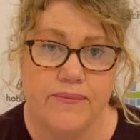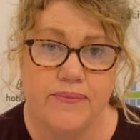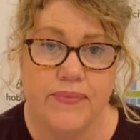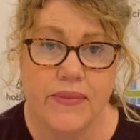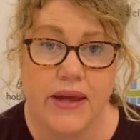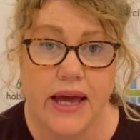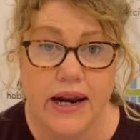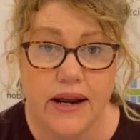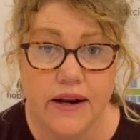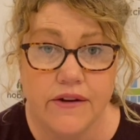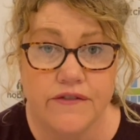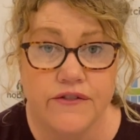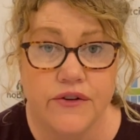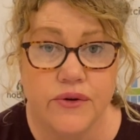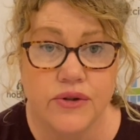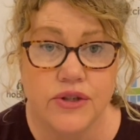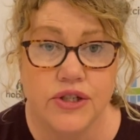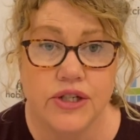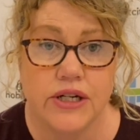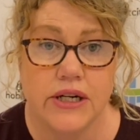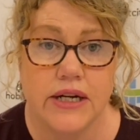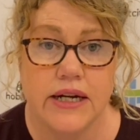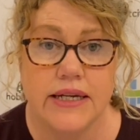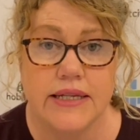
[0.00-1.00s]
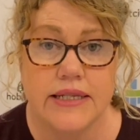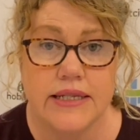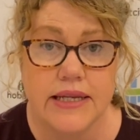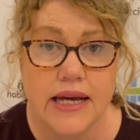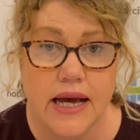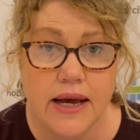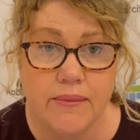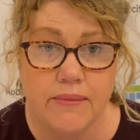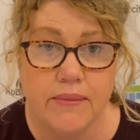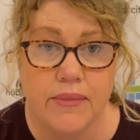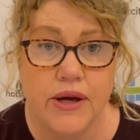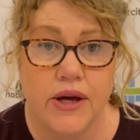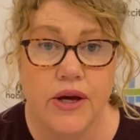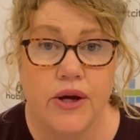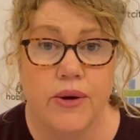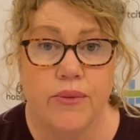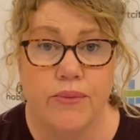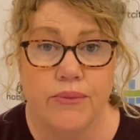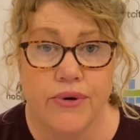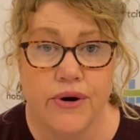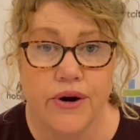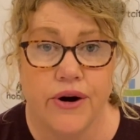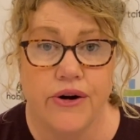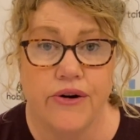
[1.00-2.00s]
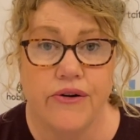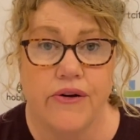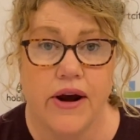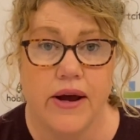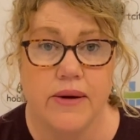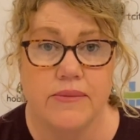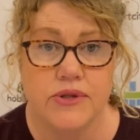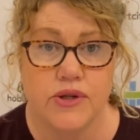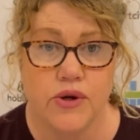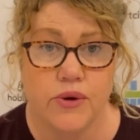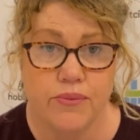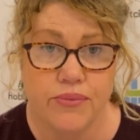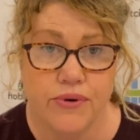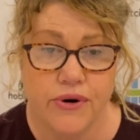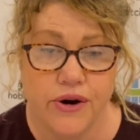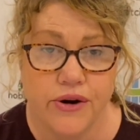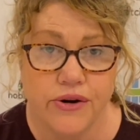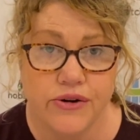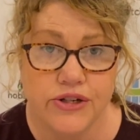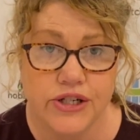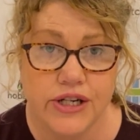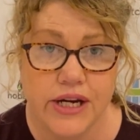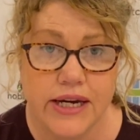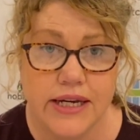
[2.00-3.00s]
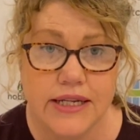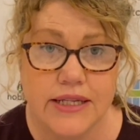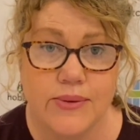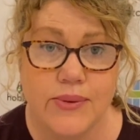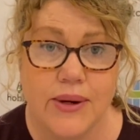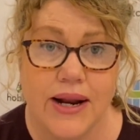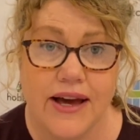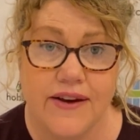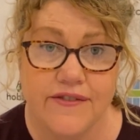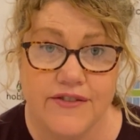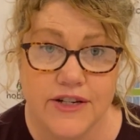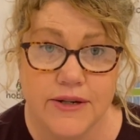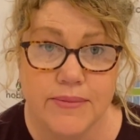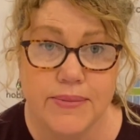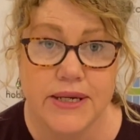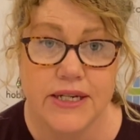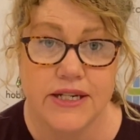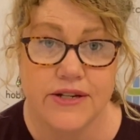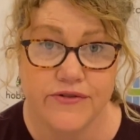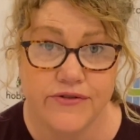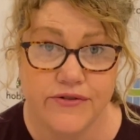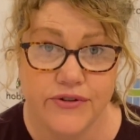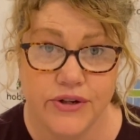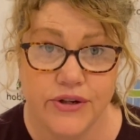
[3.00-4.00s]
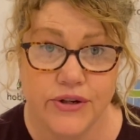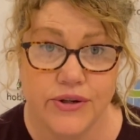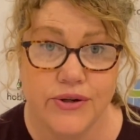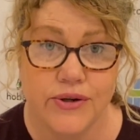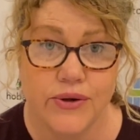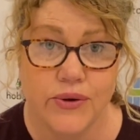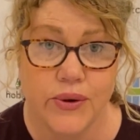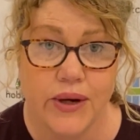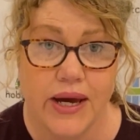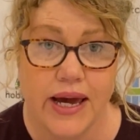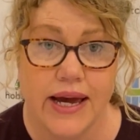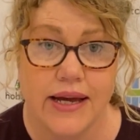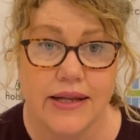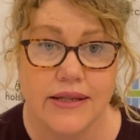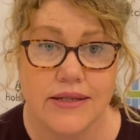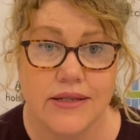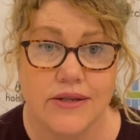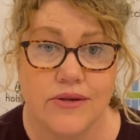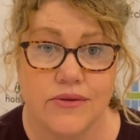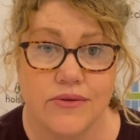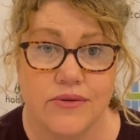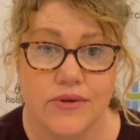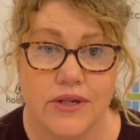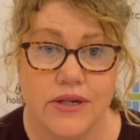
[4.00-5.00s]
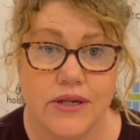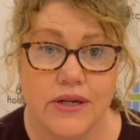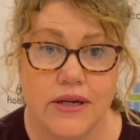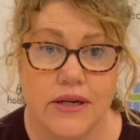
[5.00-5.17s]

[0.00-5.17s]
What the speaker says: and unfortunately some programs or projects will have to be deferred or cancelled.